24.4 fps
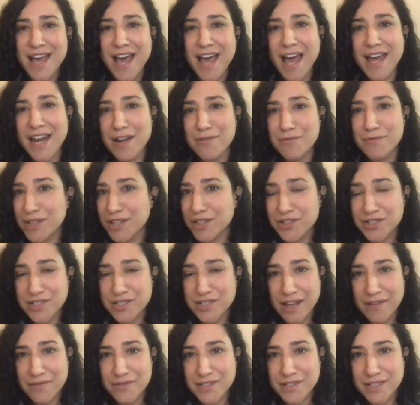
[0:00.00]
And I'd really just
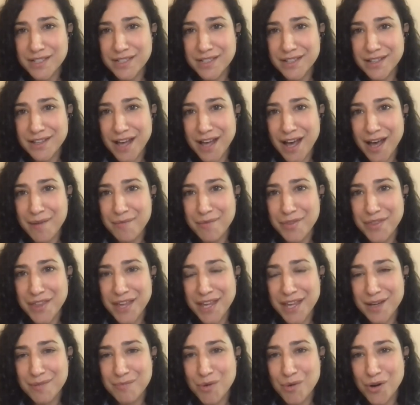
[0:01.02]
love to
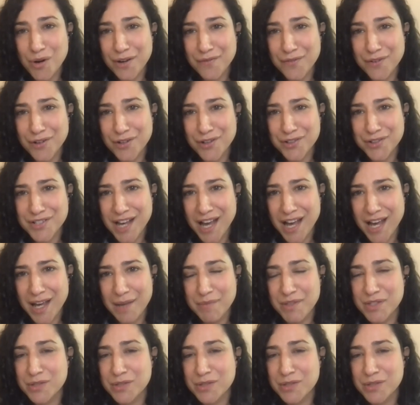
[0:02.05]
thank Maura for her time.